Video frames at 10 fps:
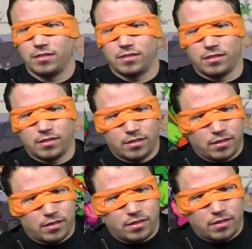
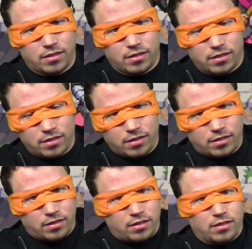
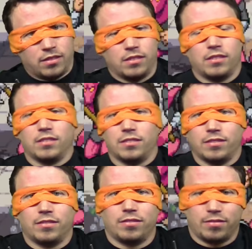
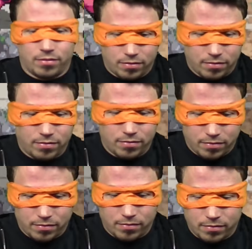
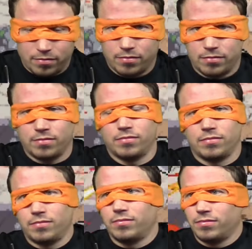
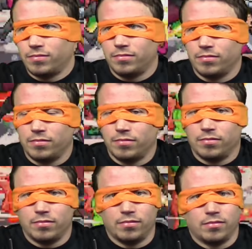
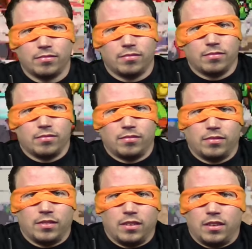
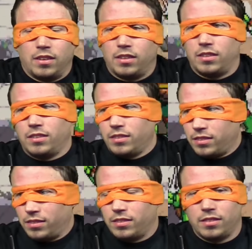
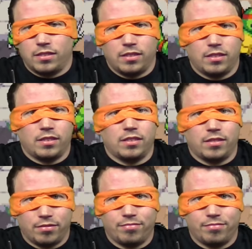(not speaking)